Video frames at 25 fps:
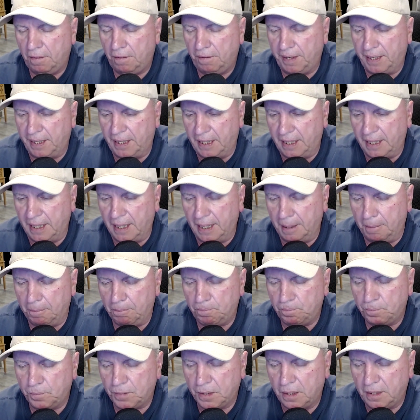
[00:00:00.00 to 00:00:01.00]
the uh,
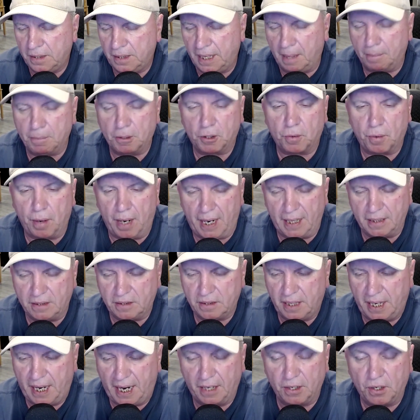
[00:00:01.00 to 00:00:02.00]

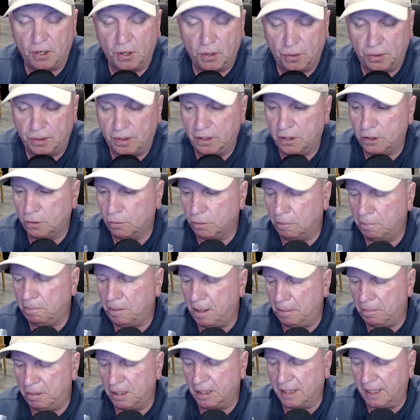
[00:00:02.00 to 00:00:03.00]
Democrats and hurt the
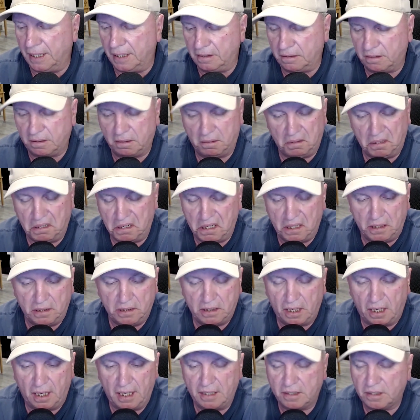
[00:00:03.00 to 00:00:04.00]
Republicans.
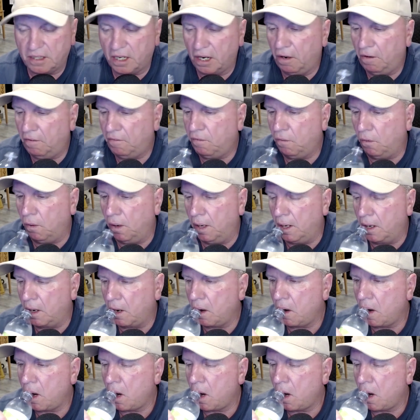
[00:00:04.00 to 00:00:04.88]
So let's go for it